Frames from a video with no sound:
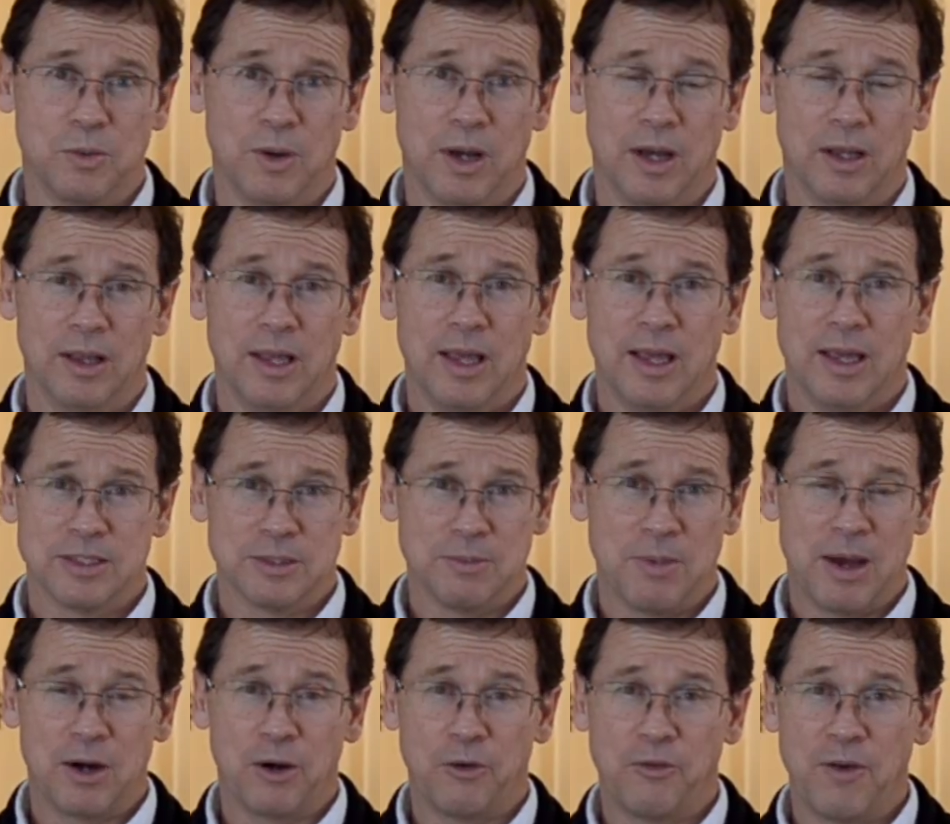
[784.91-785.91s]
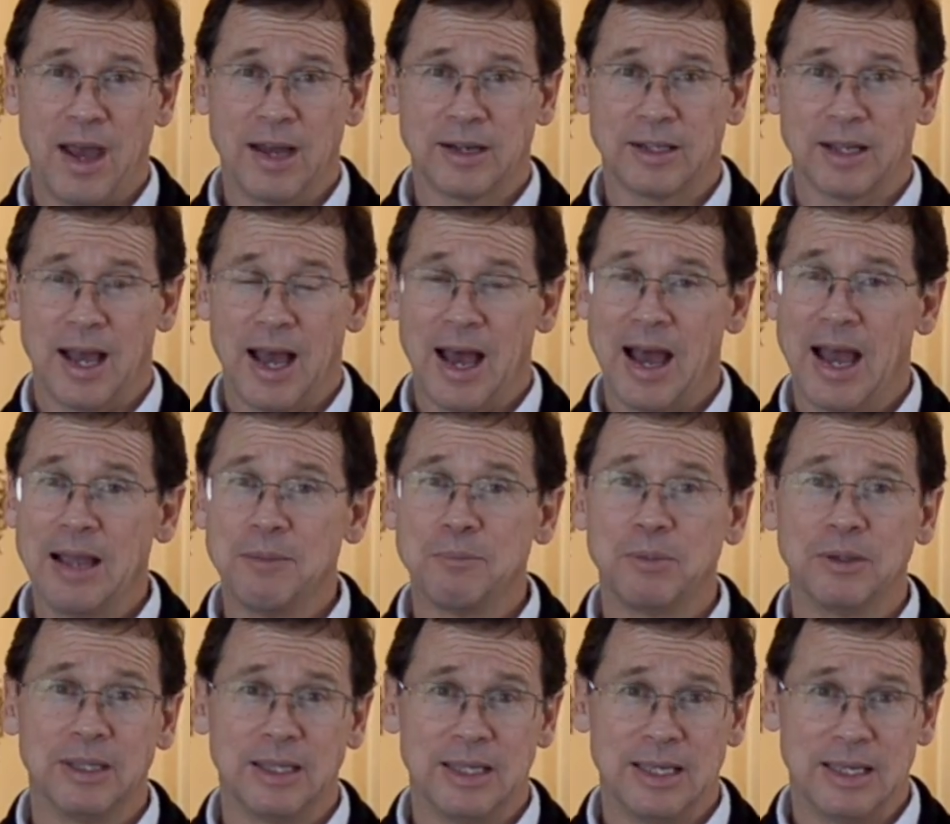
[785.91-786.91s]
well. As a matter of fact, I
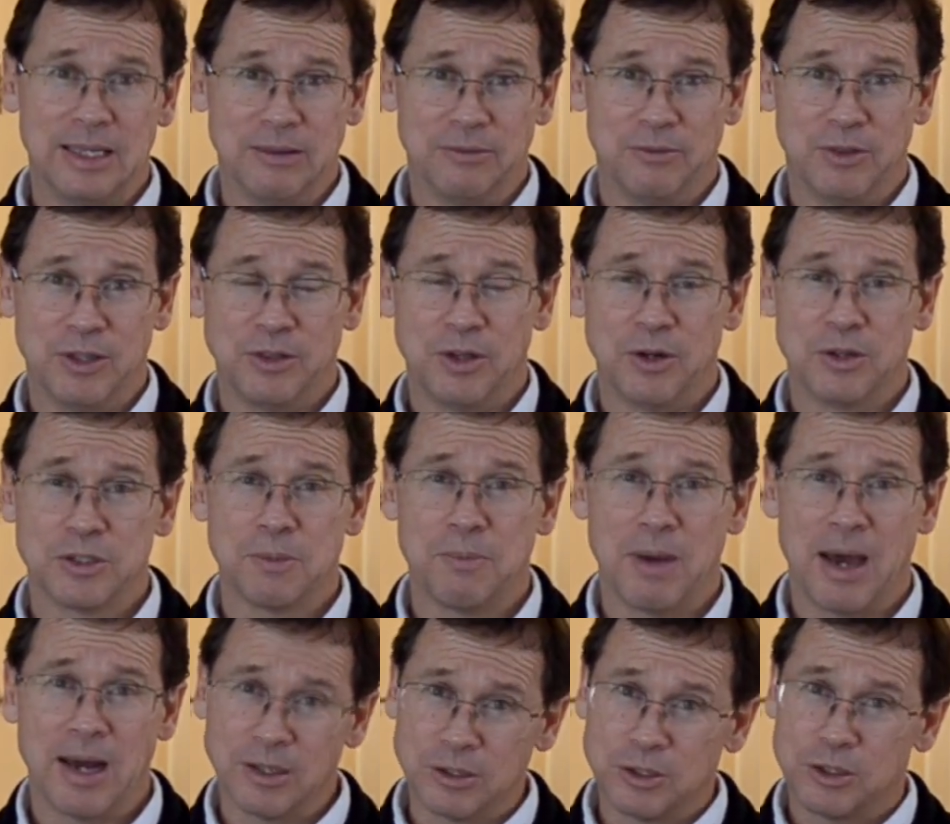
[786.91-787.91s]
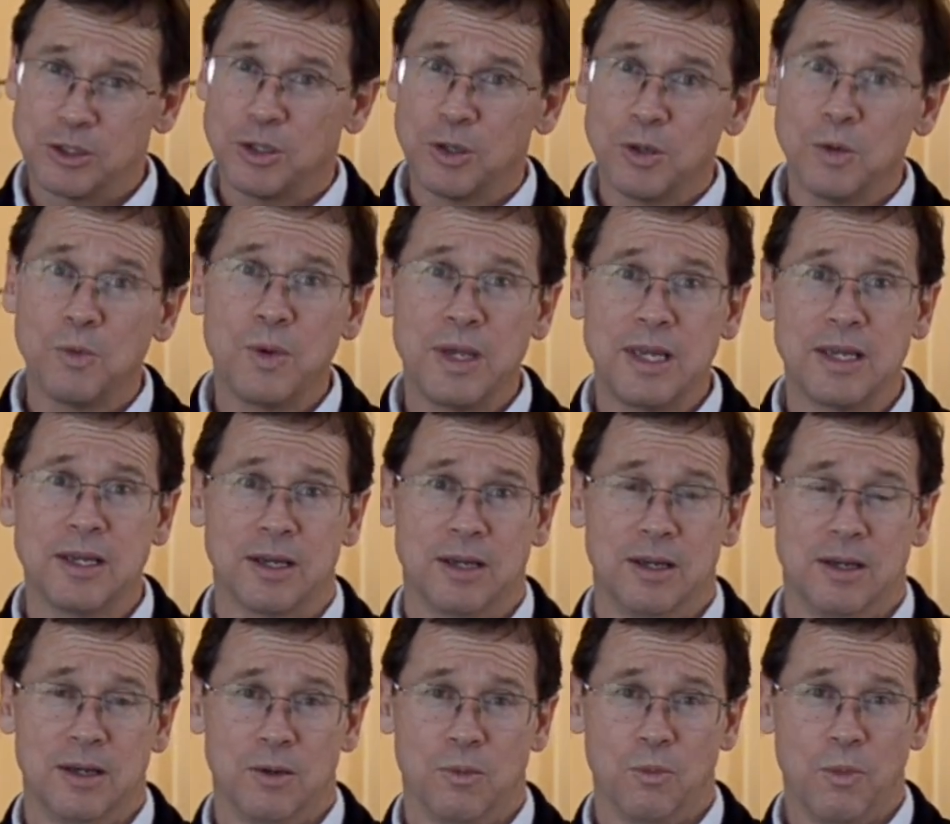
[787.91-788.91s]
believe that there's about a 2-week
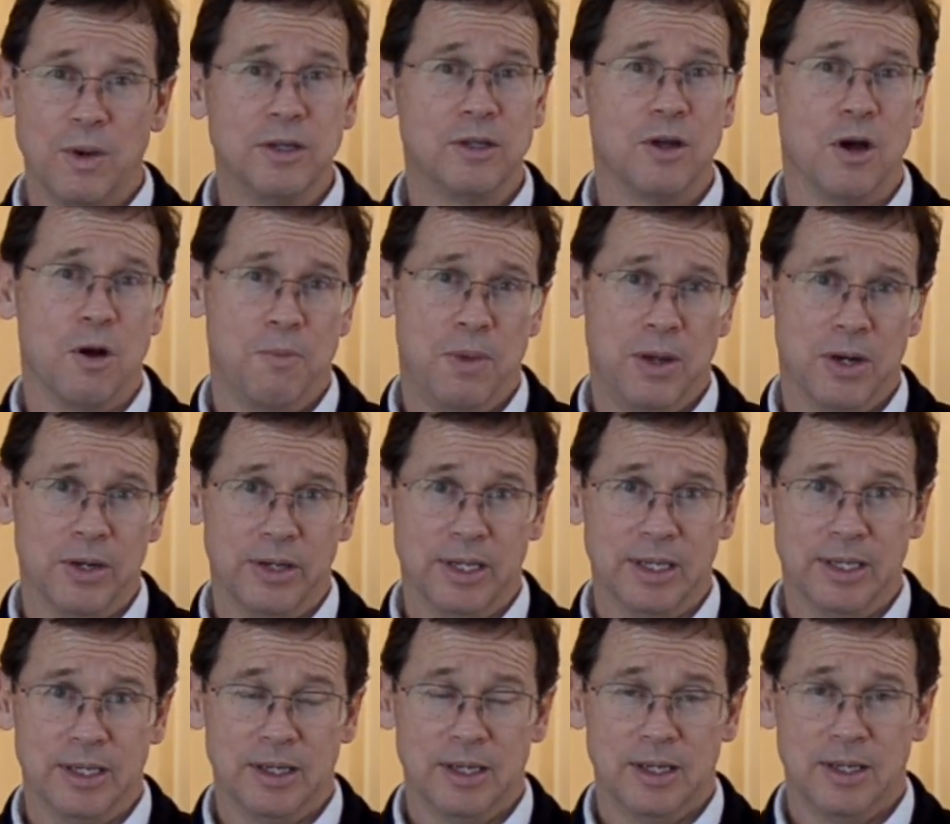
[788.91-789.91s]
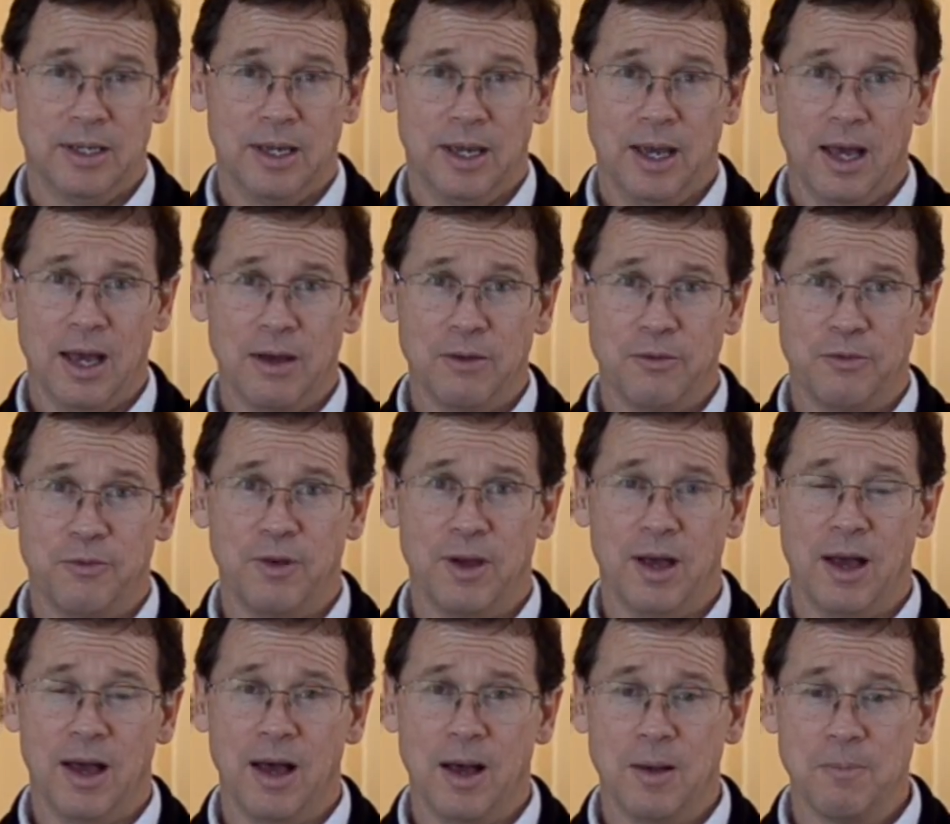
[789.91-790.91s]
window period of
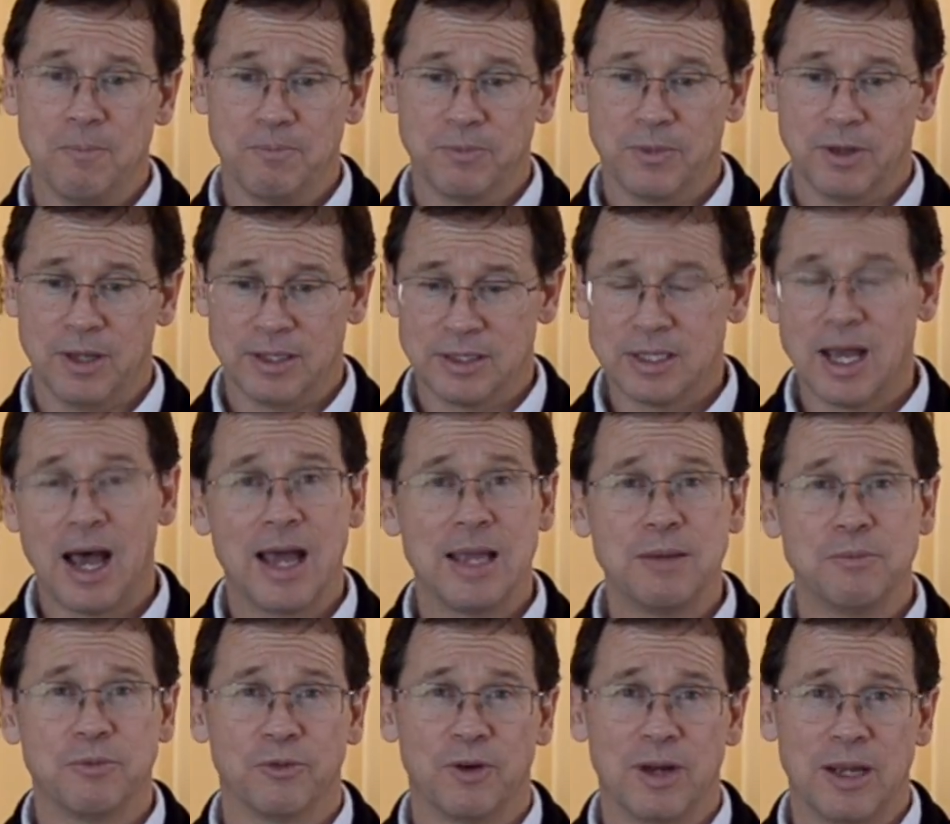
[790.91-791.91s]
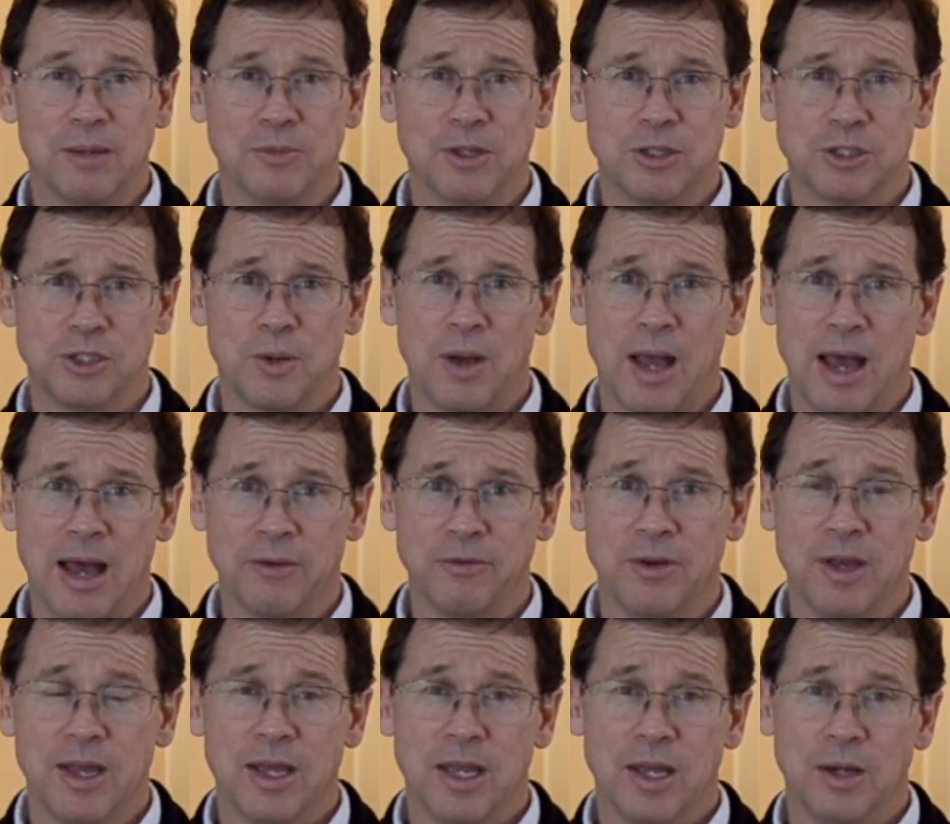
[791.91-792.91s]
a time frame that you have
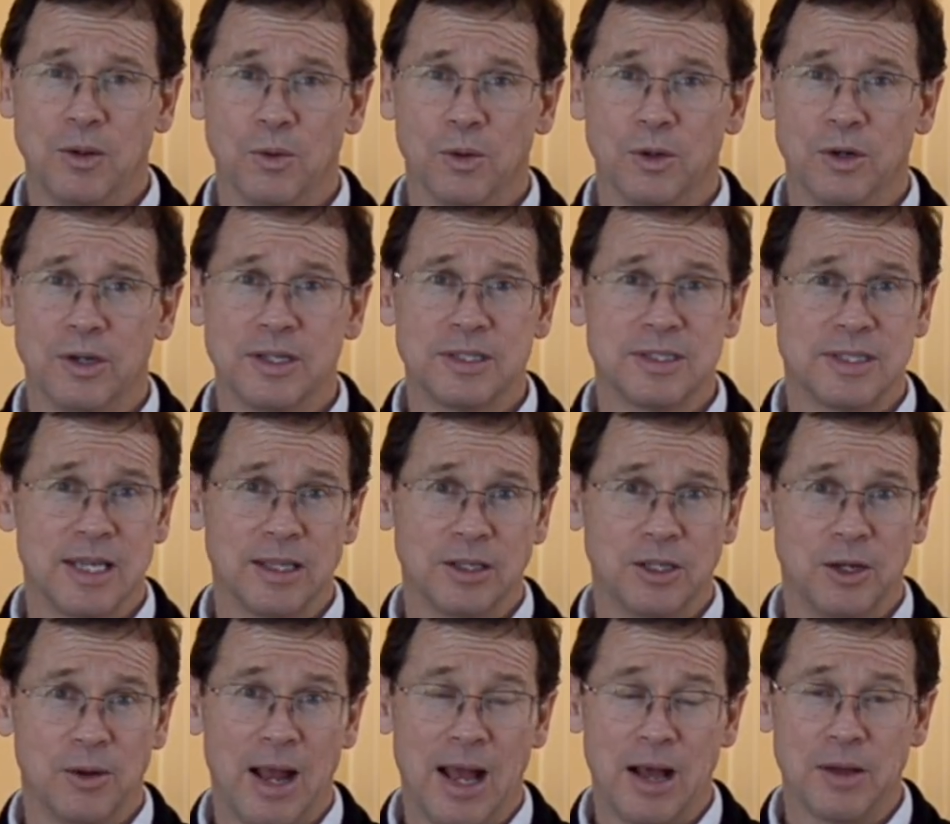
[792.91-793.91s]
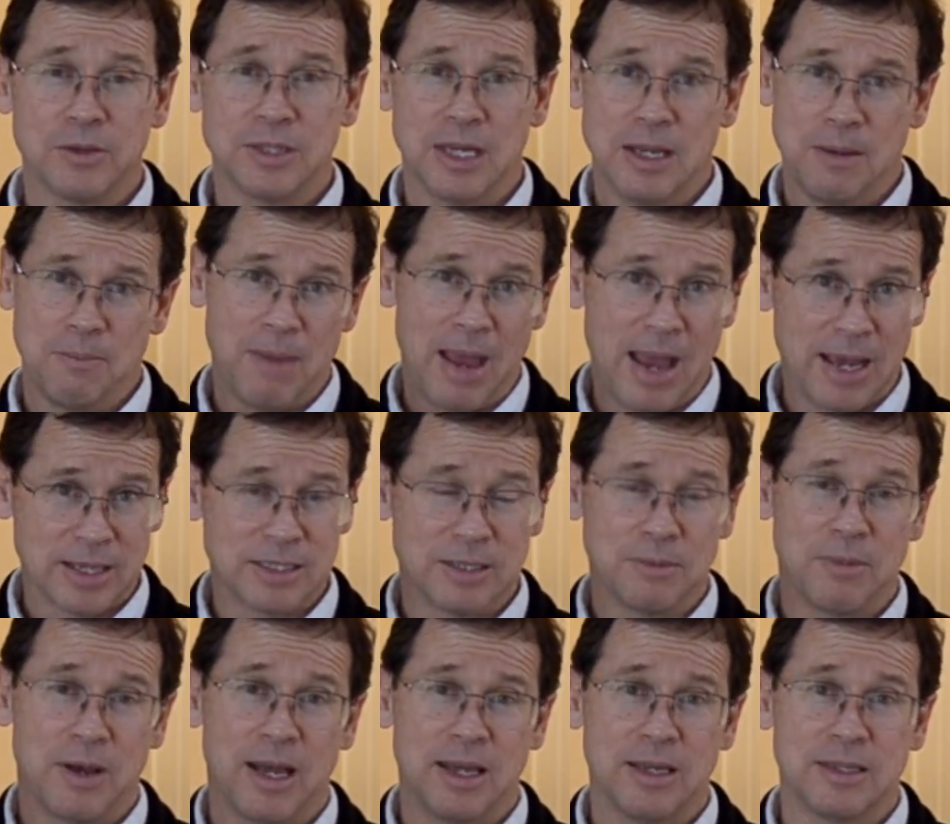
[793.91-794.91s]
in order to sell your house and
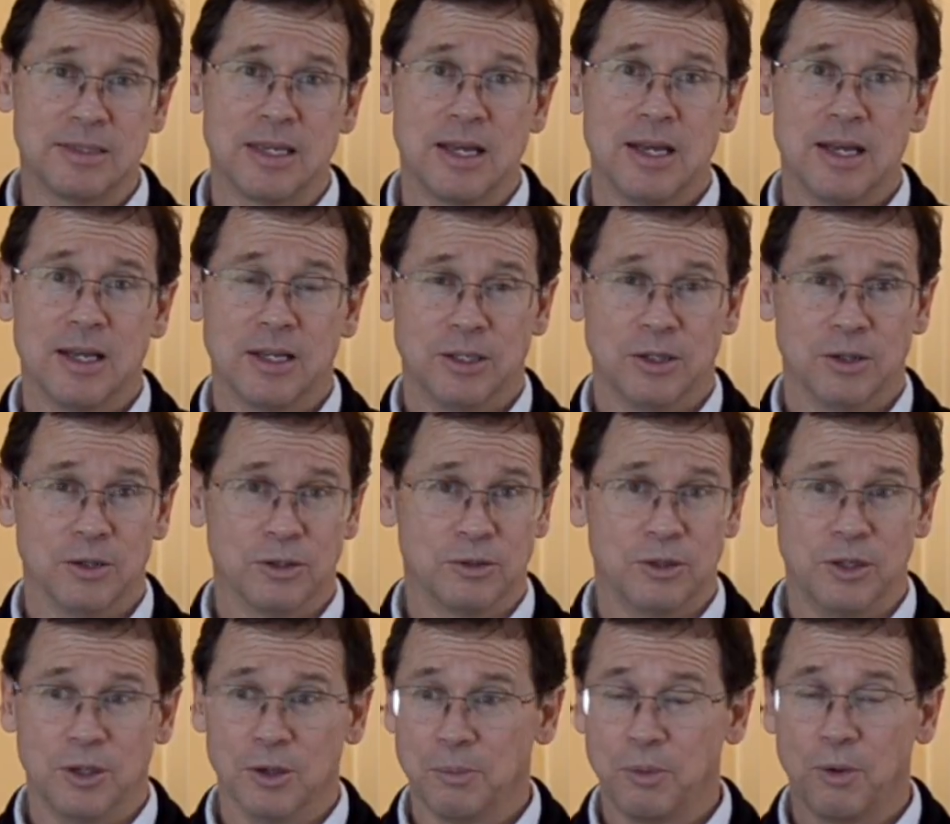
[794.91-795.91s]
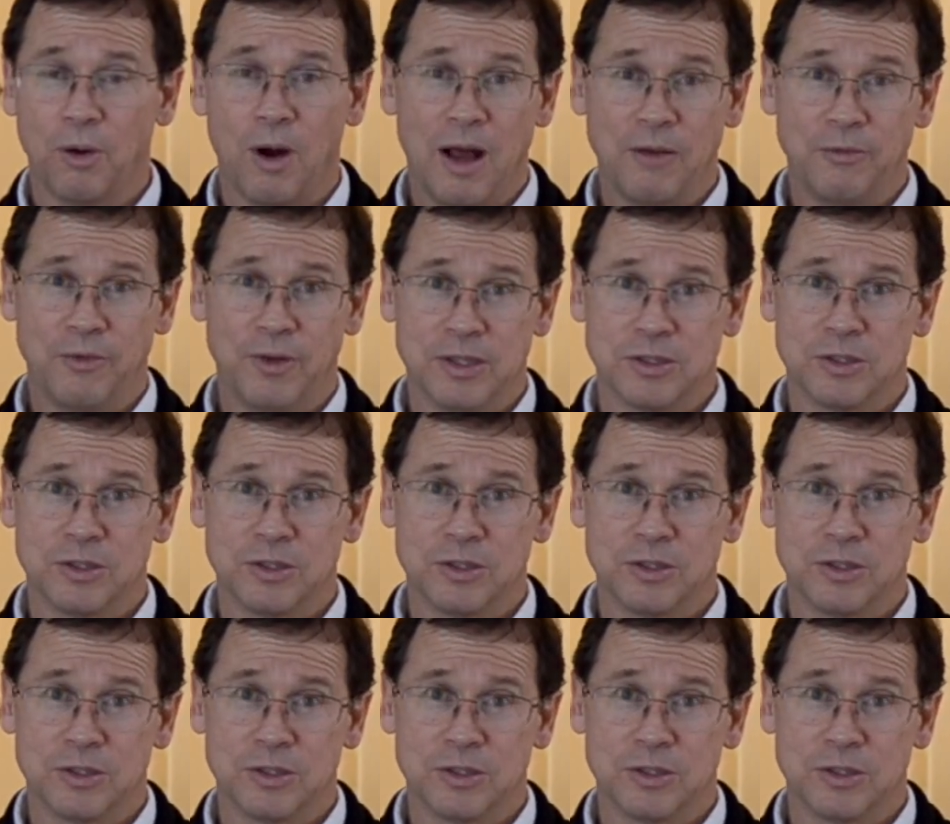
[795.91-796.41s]
maximize your profit.